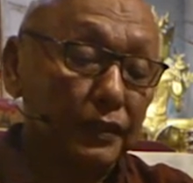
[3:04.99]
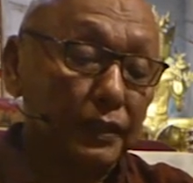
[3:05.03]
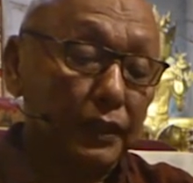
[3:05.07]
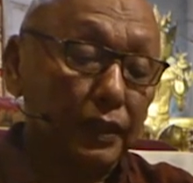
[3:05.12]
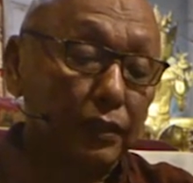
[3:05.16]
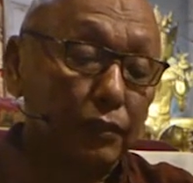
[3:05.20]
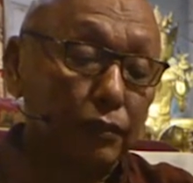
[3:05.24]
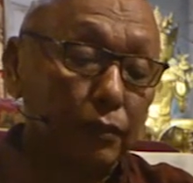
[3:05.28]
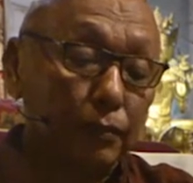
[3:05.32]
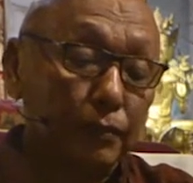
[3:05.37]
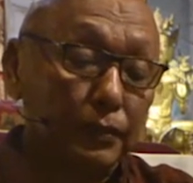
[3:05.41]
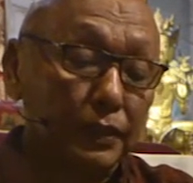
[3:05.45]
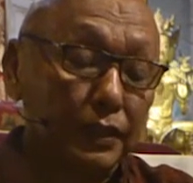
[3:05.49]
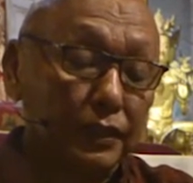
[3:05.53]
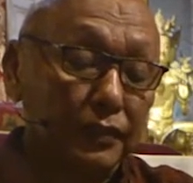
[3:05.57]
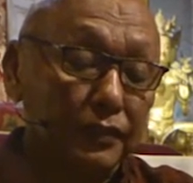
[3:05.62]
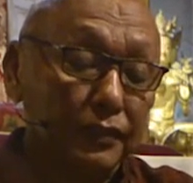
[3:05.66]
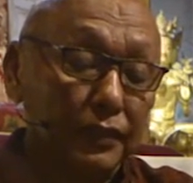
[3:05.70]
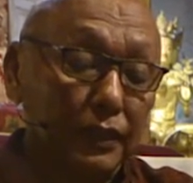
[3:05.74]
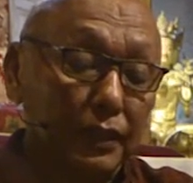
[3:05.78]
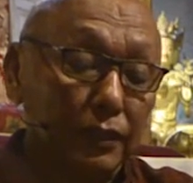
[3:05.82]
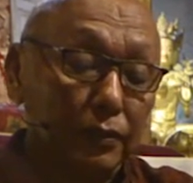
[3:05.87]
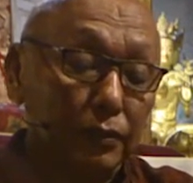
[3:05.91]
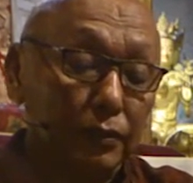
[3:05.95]
like
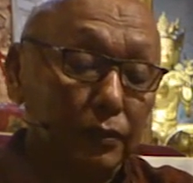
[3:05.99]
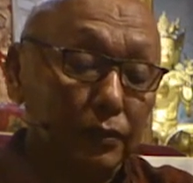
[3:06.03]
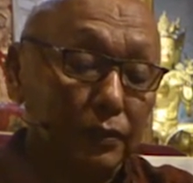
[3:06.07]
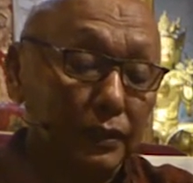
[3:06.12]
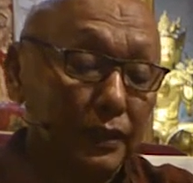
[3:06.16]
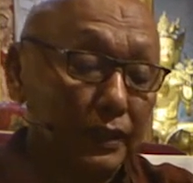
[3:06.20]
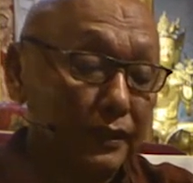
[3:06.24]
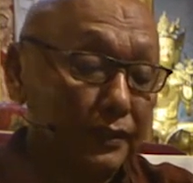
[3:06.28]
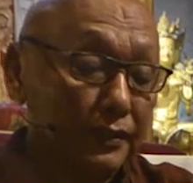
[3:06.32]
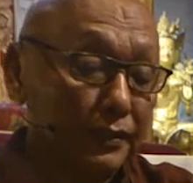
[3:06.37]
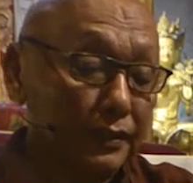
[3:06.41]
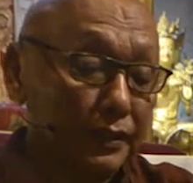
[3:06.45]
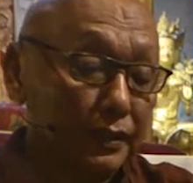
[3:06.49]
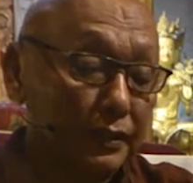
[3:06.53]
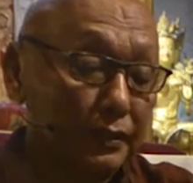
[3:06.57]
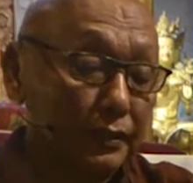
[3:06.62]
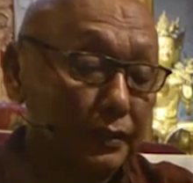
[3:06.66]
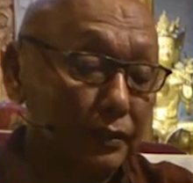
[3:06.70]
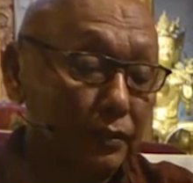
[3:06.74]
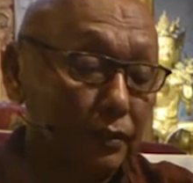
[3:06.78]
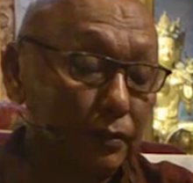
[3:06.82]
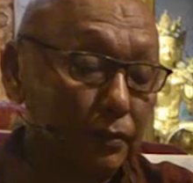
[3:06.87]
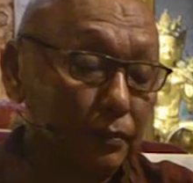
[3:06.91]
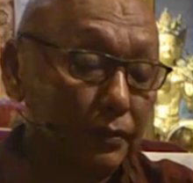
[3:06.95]
objects are not
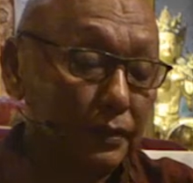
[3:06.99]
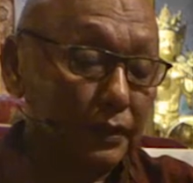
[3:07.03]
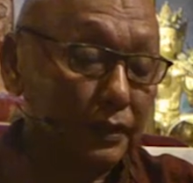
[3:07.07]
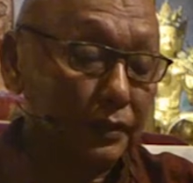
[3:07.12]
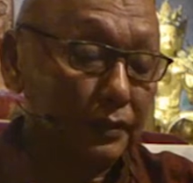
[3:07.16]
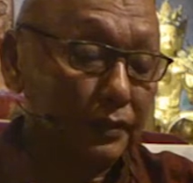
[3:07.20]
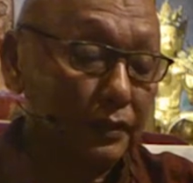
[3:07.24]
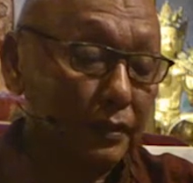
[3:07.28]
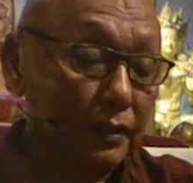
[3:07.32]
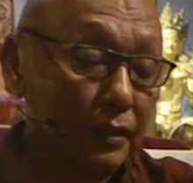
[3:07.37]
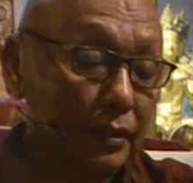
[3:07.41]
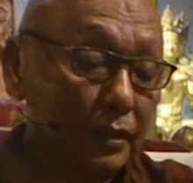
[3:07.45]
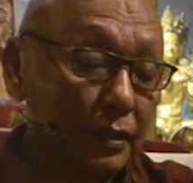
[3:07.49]
external objects